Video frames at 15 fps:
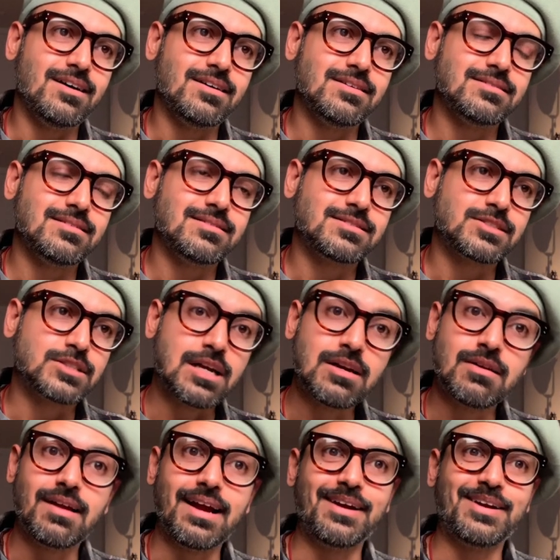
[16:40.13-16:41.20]

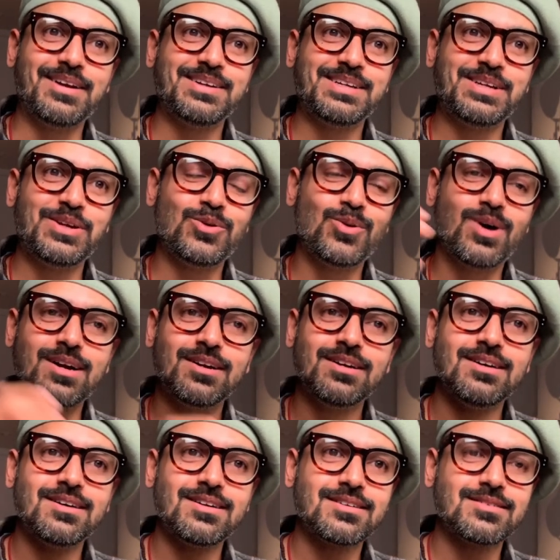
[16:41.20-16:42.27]
sunlight
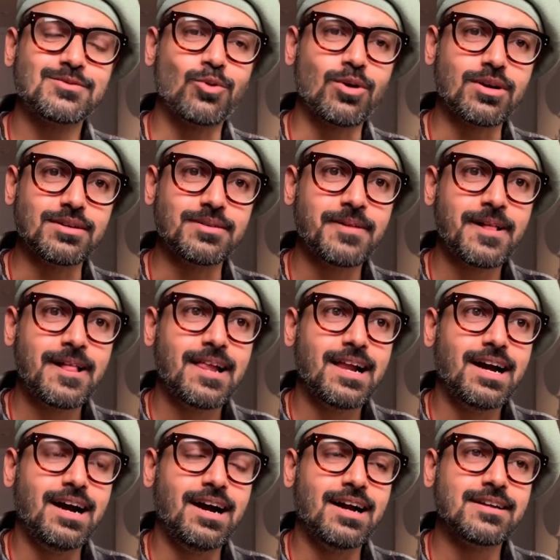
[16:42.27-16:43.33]
under water,
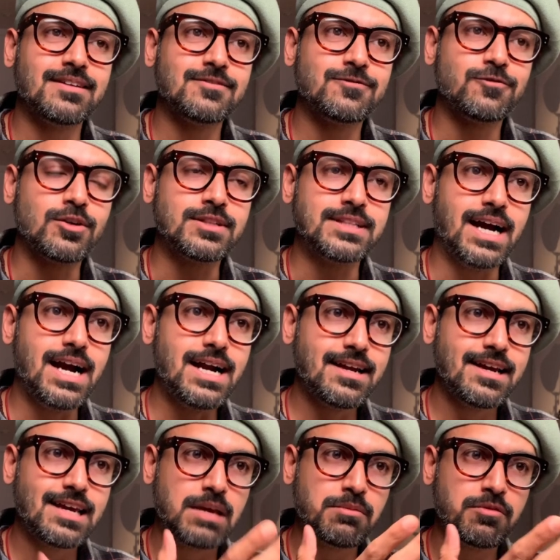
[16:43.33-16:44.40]
and for that I
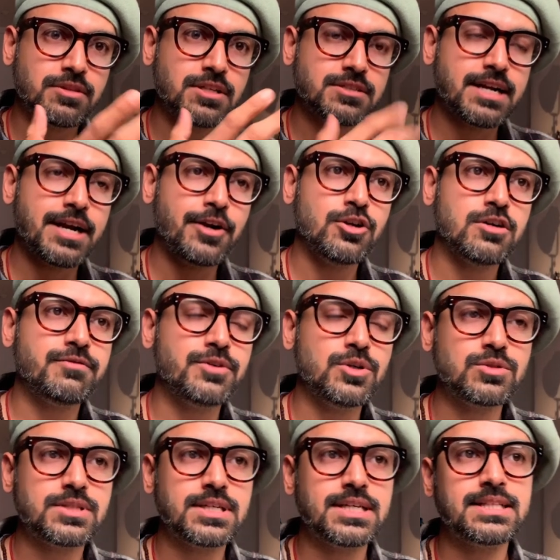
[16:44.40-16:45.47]
came up with this idea of
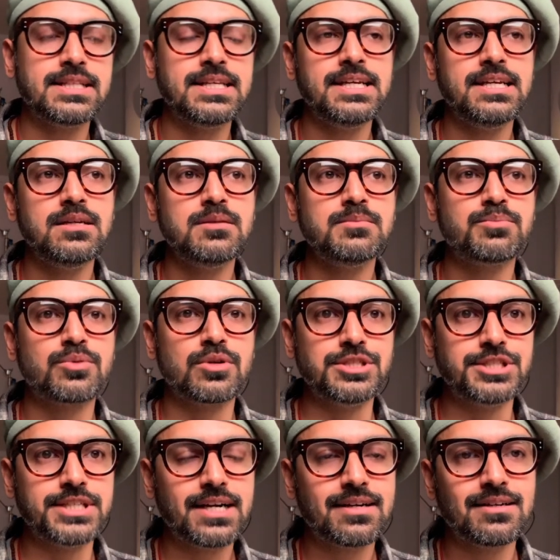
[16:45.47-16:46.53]
using the
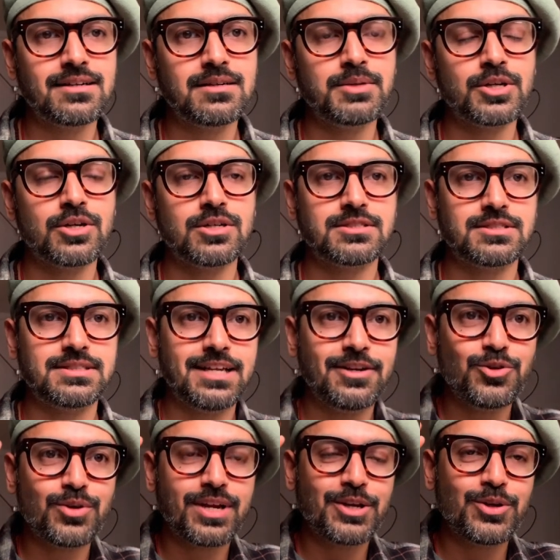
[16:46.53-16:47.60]
projector, because then
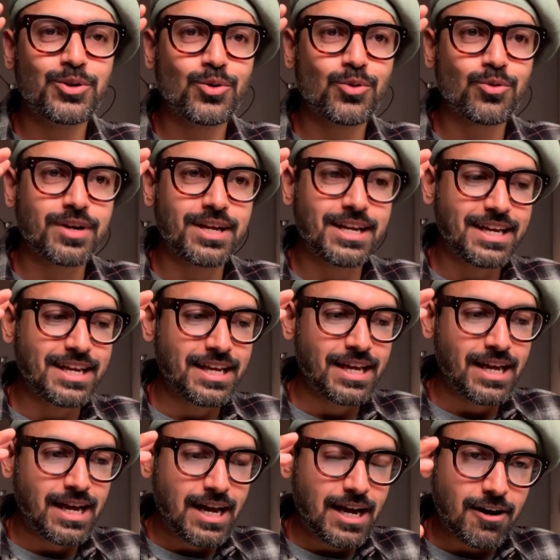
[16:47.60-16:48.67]
you can really
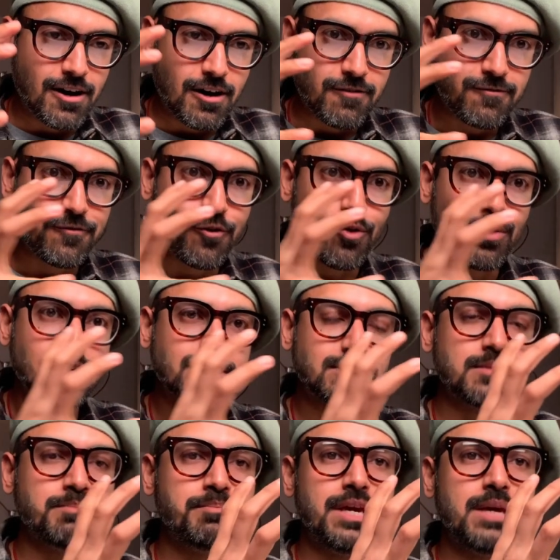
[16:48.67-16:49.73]
focus a
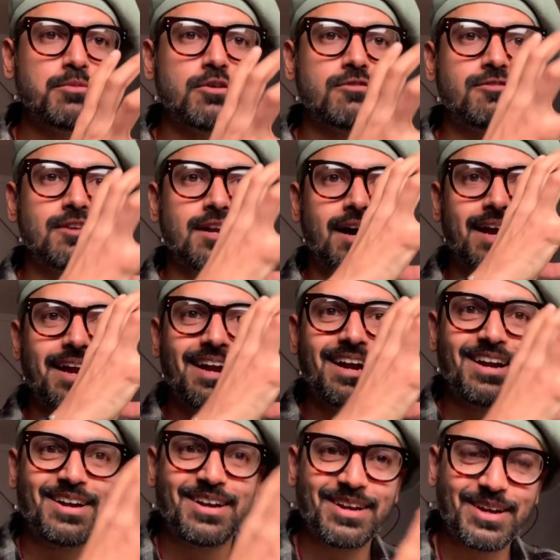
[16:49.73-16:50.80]
beam of
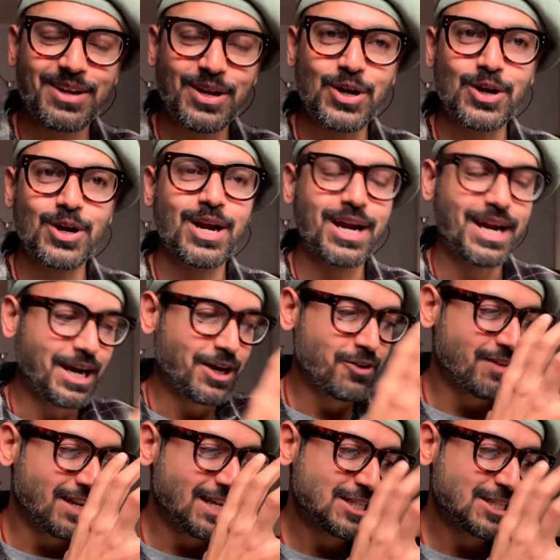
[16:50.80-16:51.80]
light at a very